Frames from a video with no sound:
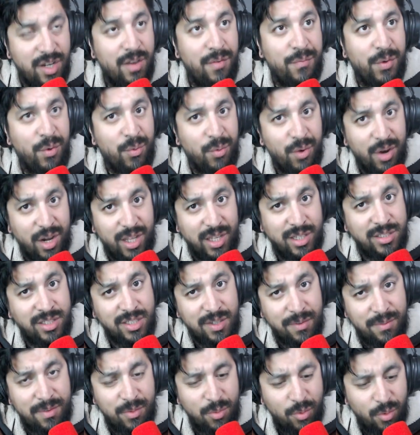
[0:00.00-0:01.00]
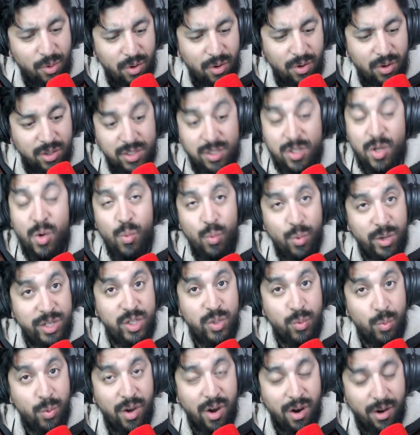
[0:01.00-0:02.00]
if you're running 7 Warlords, which
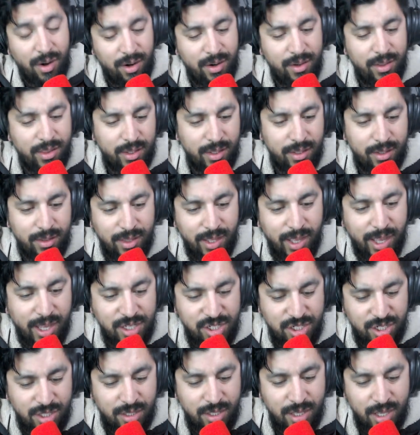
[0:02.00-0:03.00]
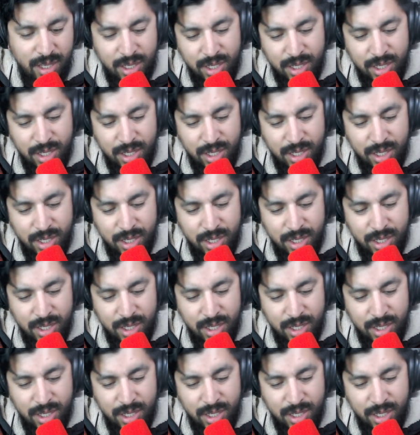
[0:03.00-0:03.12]
we are, the engine.